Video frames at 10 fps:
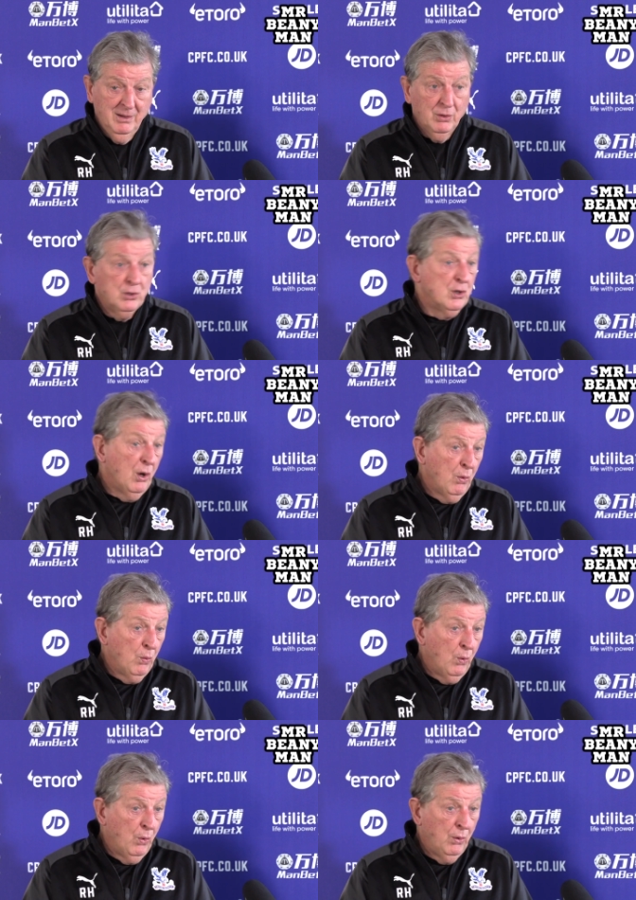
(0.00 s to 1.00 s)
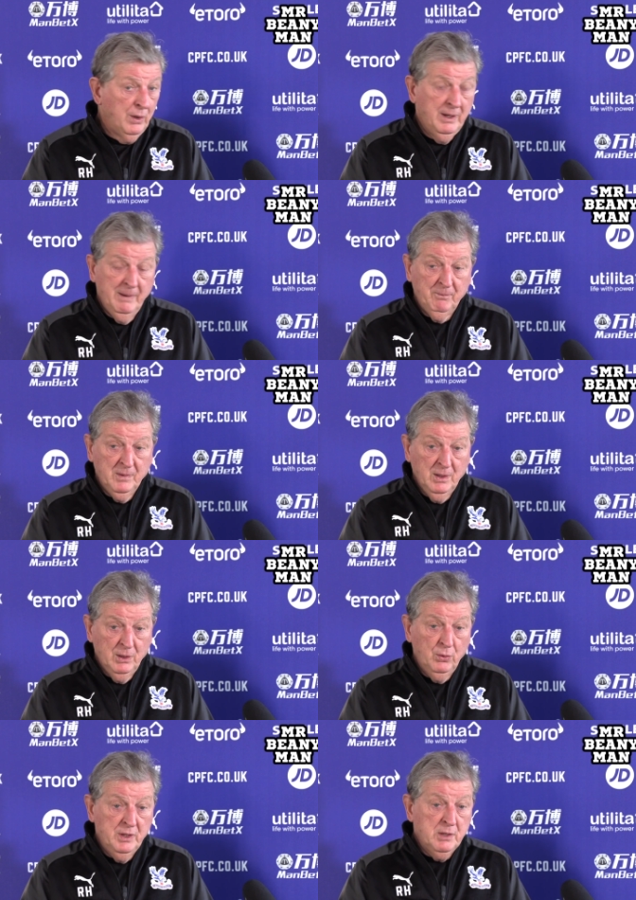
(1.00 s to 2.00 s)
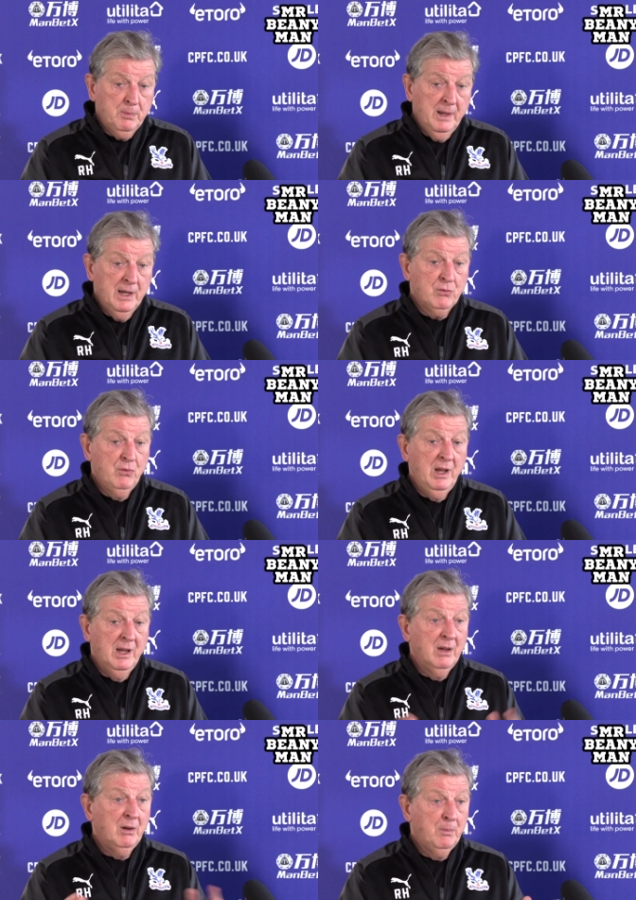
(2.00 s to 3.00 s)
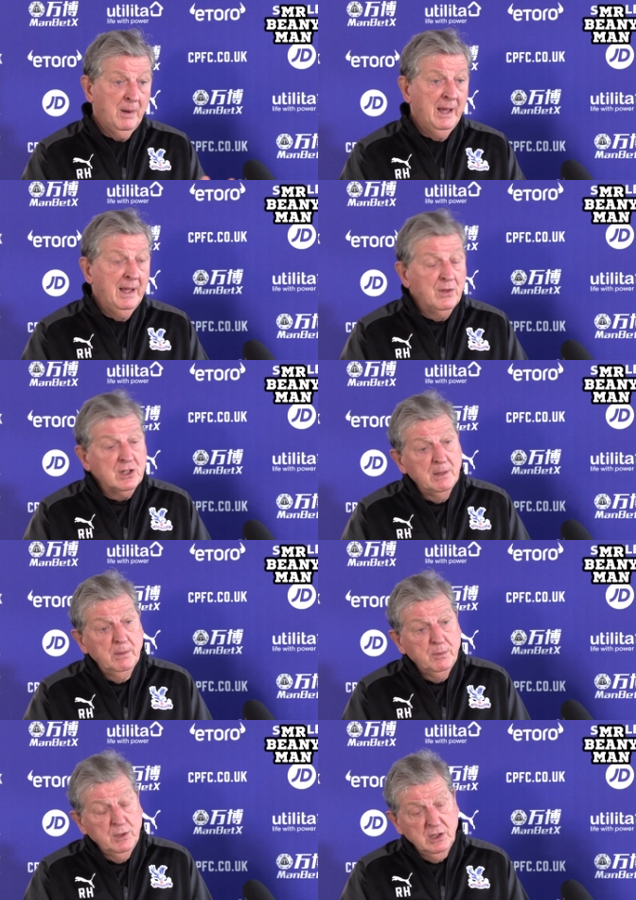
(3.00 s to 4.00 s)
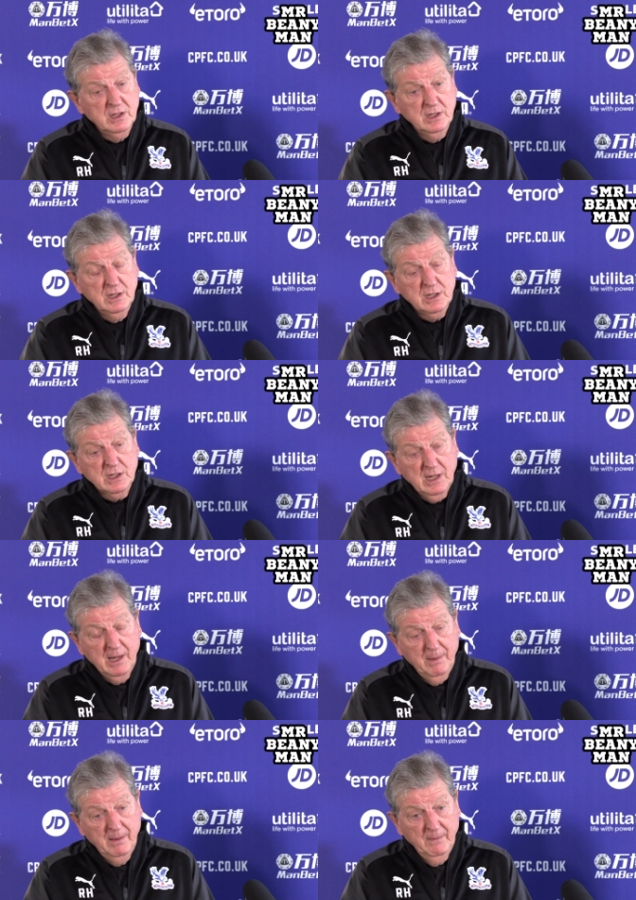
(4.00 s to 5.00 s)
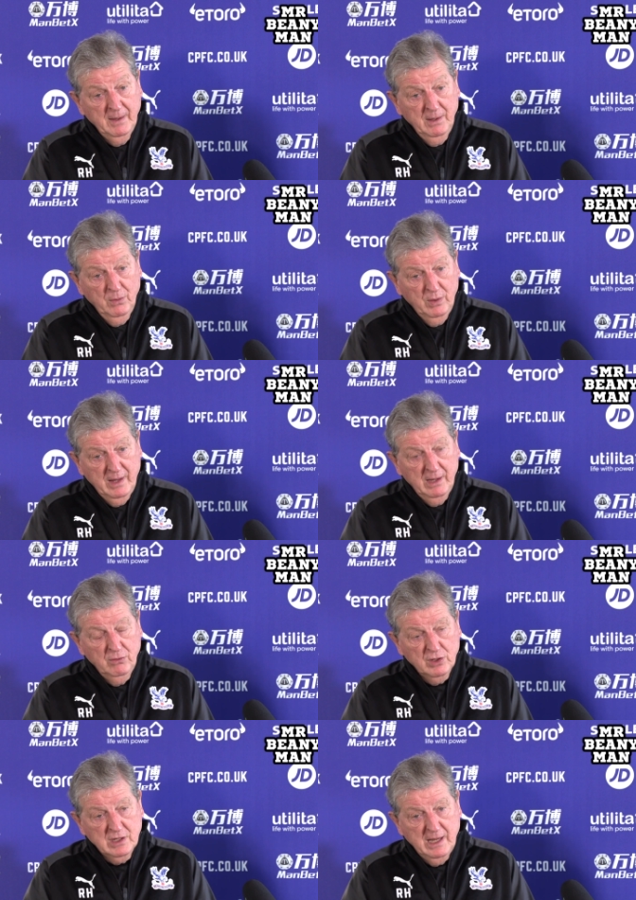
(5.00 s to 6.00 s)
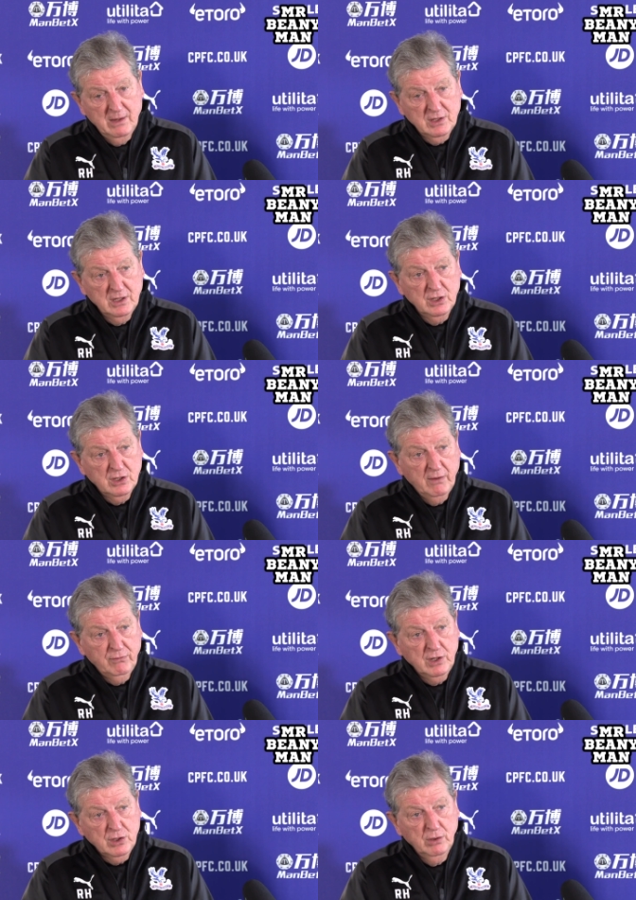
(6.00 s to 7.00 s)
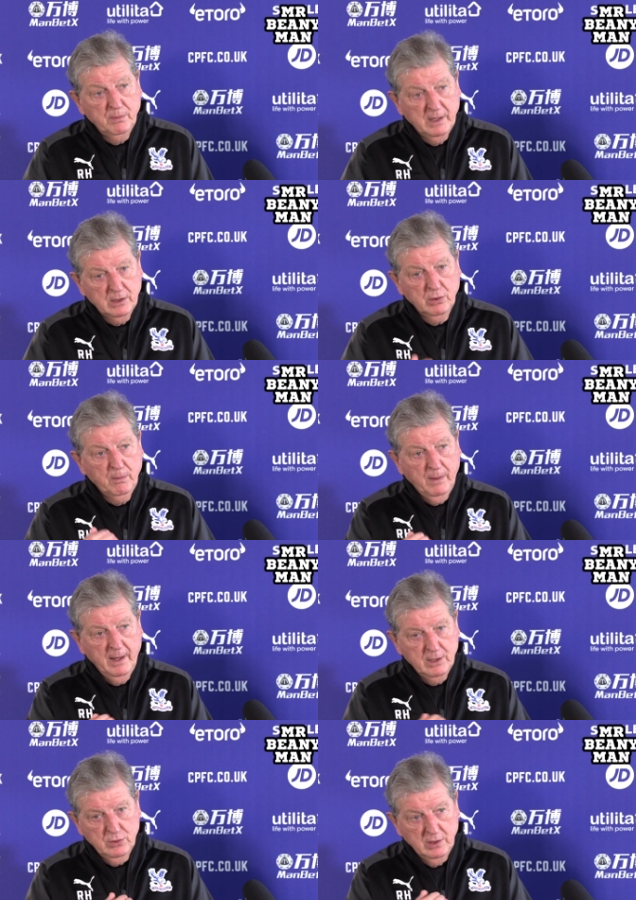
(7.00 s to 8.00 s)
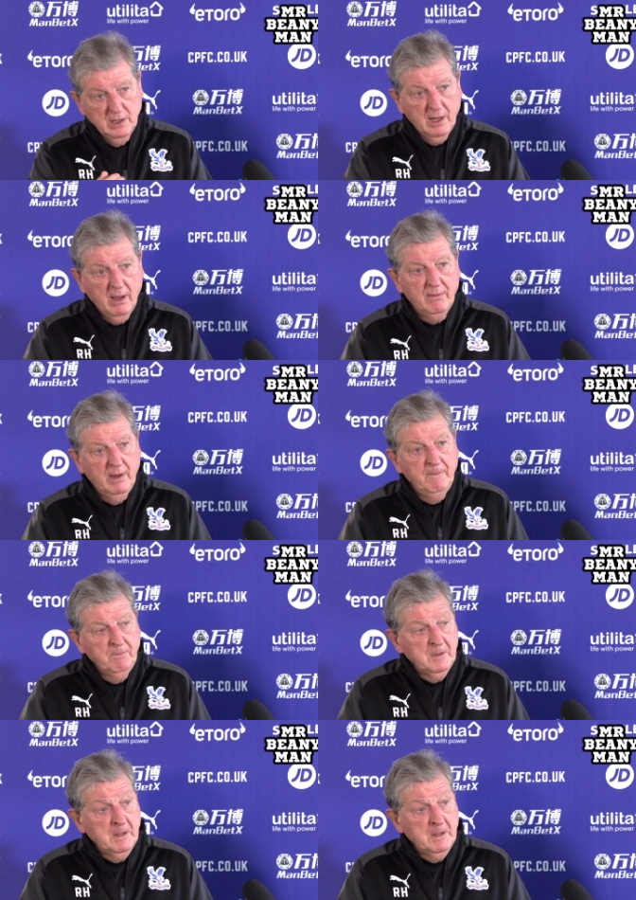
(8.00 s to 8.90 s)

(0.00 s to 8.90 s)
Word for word: you've got Joel Ward, and all these players really are playing in the similar positions. And it's the same with Andros Townsend and Jeffrey Schlupp. They're two players who can cover